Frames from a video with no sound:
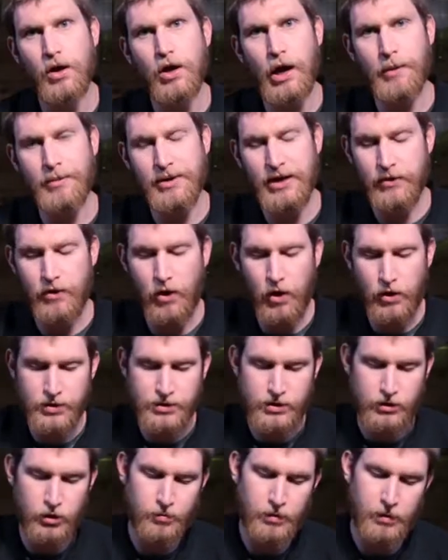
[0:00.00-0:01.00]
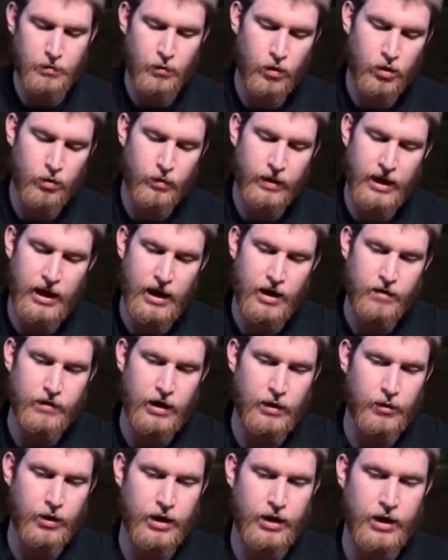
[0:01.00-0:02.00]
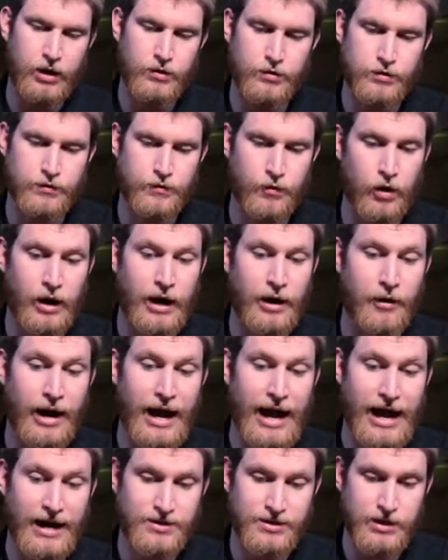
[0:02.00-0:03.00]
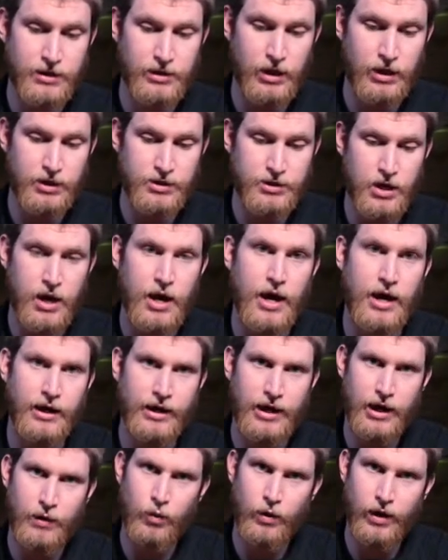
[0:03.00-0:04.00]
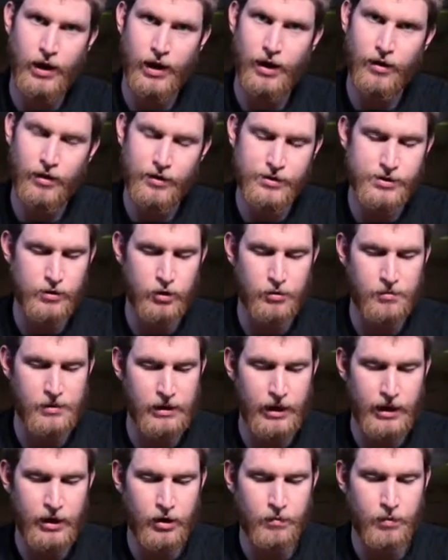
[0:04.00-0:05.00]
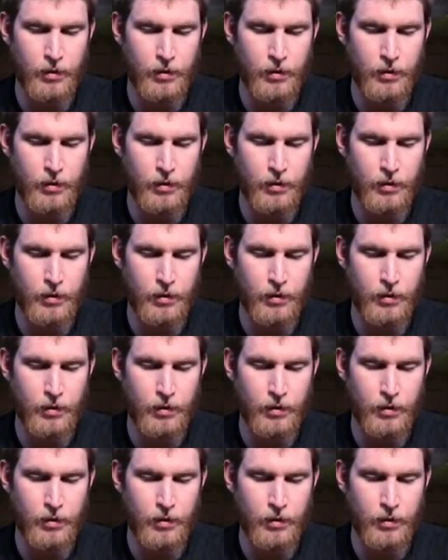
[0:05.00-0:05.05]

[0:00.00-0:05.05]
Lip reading: Coming down the harness a little bit more, we have our connectors for our accent lights. And again, we'll get into this a little bit later,